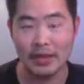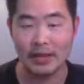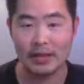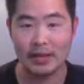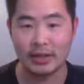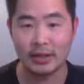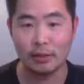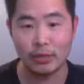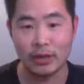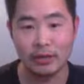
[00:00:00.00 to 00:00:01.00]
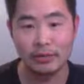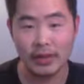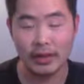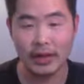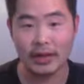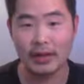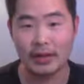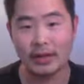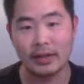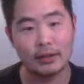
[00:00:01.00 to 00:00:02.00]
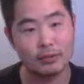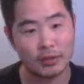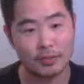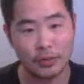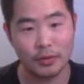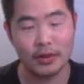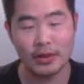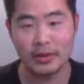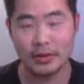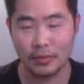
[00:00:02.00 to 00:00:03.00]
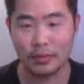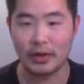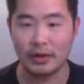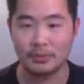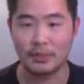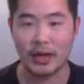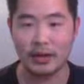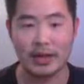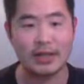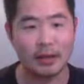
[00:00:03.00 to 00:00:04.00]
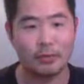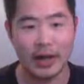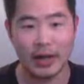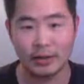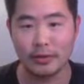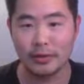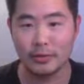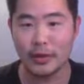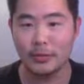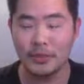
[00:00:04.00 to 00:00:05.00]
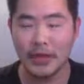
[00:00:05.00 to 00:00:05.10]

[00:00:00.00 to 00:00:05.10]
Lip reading: Unless they really like it, then they'll support it, and that's kind of what I do as well.